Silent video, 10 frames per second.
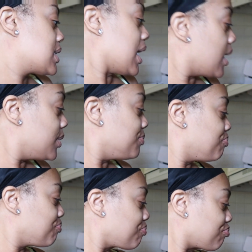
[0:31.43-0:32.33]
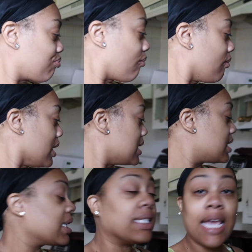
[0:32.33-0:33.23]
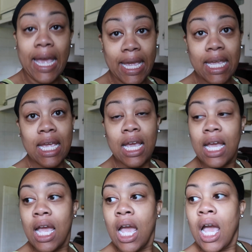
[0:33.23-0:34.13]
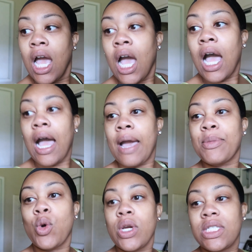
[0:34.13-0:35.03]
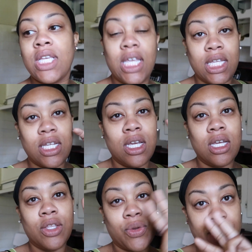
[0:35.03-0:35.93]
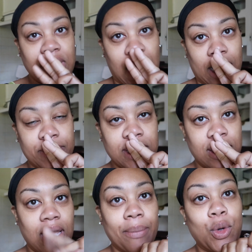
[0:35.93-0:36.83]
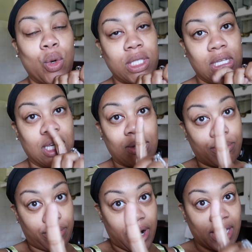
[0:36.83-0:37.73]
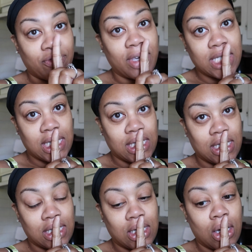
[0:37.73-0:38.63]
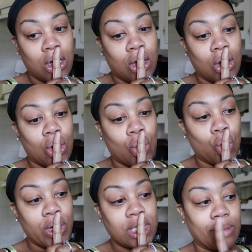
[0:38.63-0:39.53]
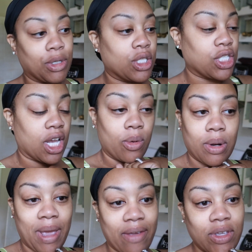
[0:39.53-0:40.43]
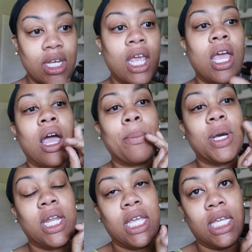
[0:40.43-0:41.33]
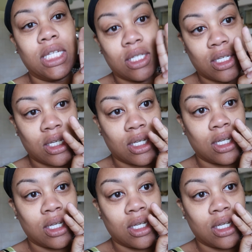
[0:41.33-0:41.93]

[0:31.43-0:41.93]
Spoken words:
So today I'm going to eat 3 times. I'm going to eat breakfast, which I'm gonna show you what I'm having. I'm gonna eat,